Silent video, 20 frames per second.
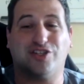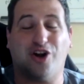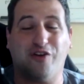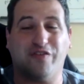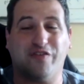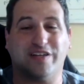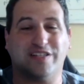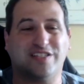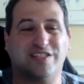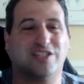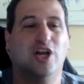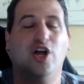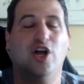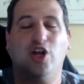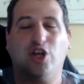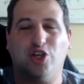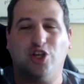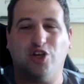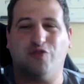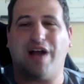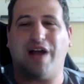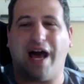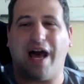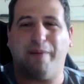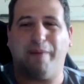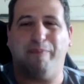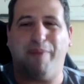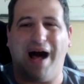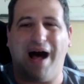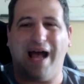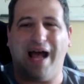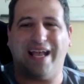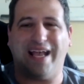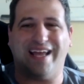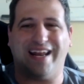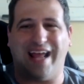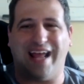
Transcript: service, you've got to buy it.